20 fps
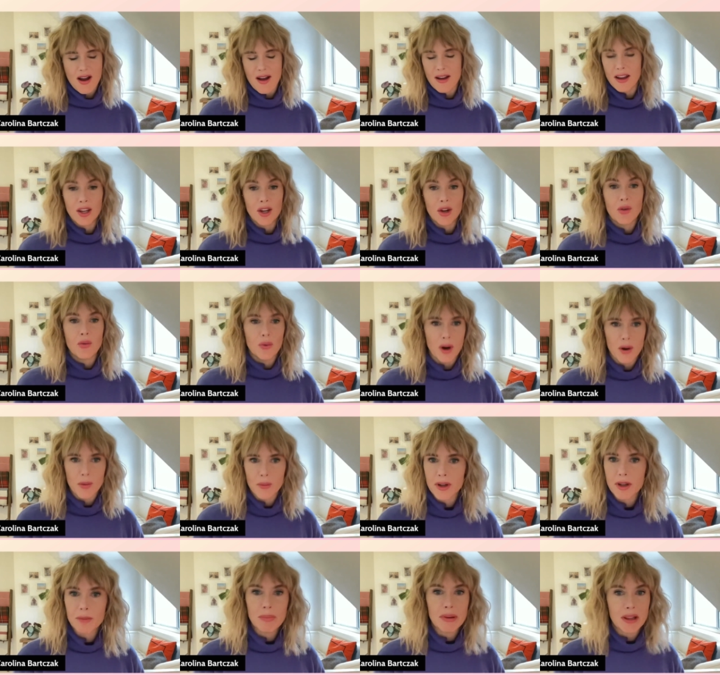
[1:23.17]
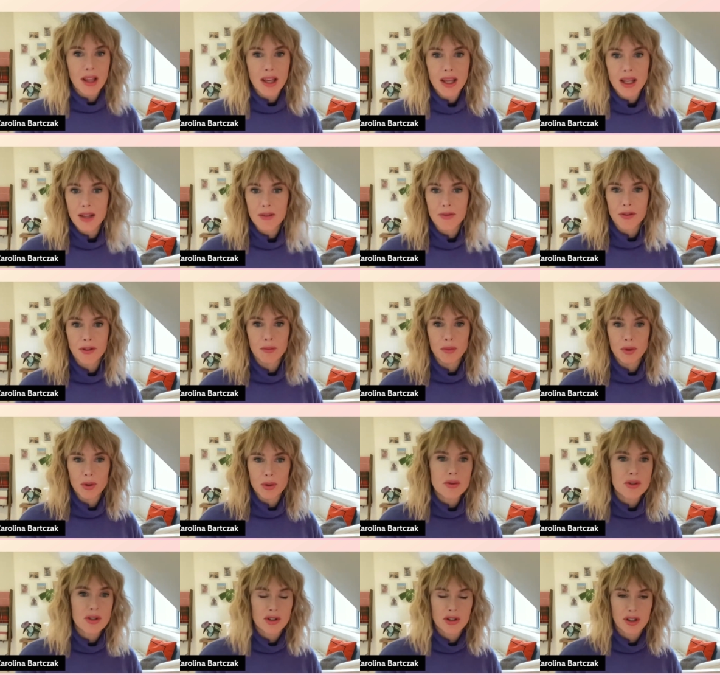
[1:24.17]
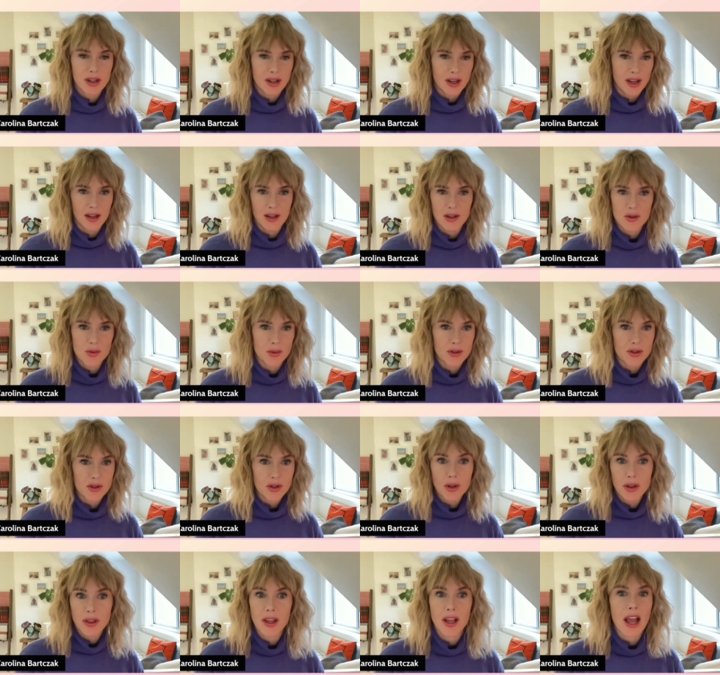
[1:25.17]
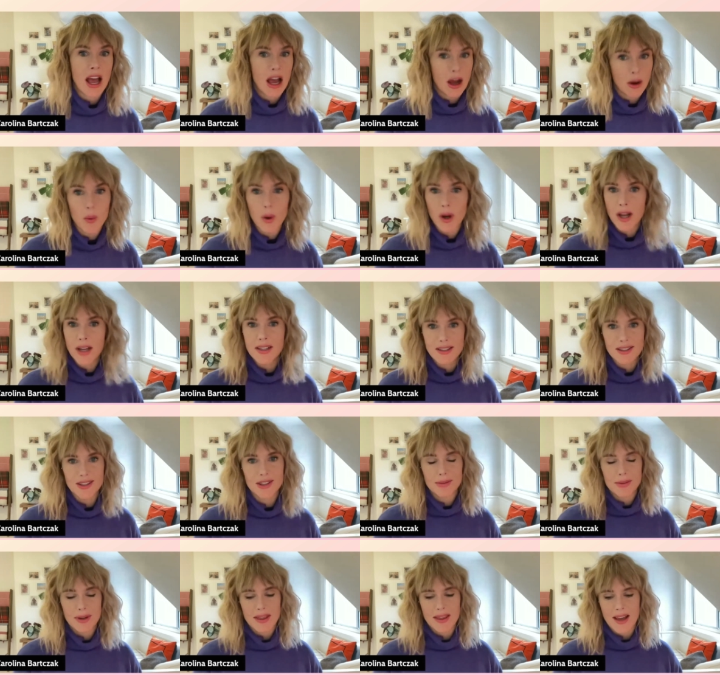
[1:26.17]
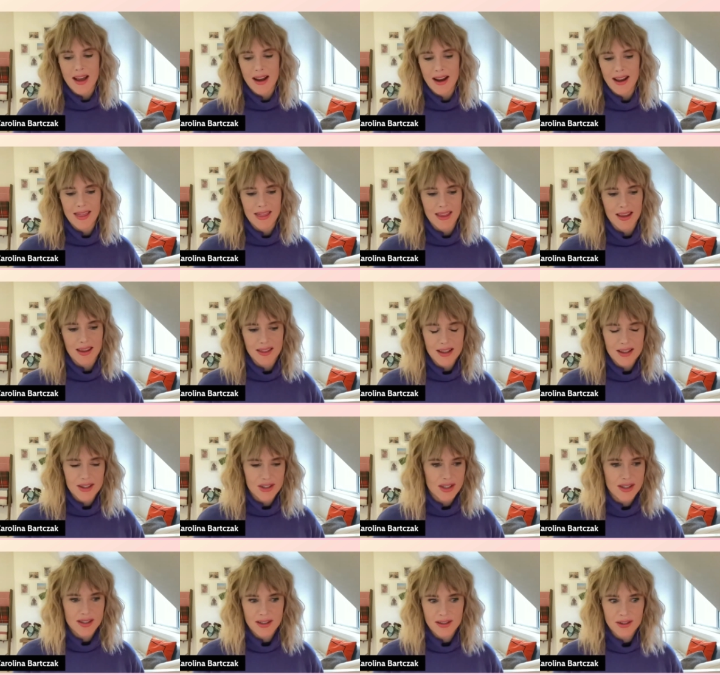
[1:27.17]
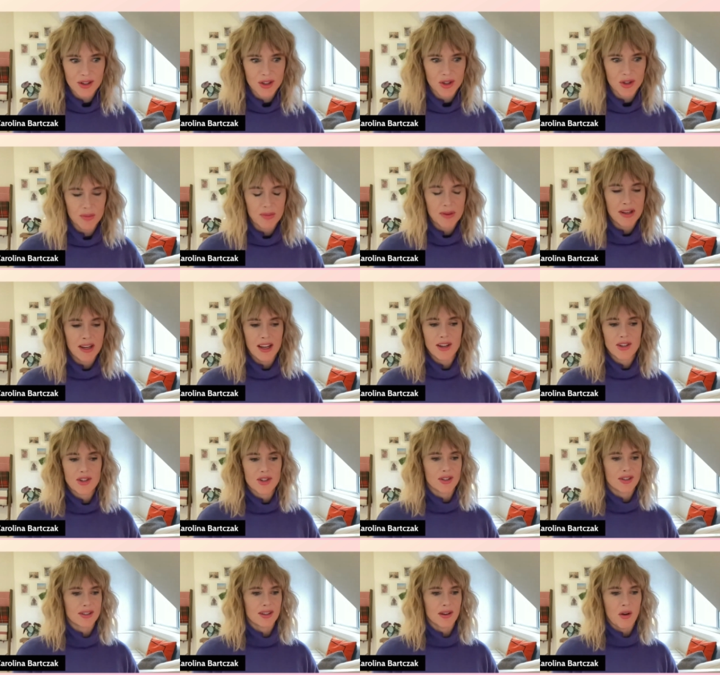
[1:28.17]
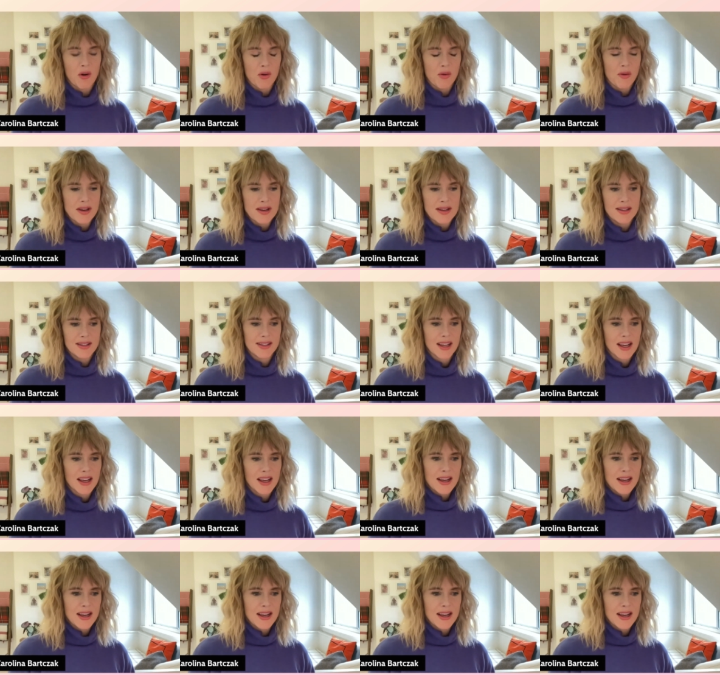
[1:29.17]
uh, you know, what would it be like if the moon started heading towards Earth? Like, how would I deal with that? I think that's just in our human nature to always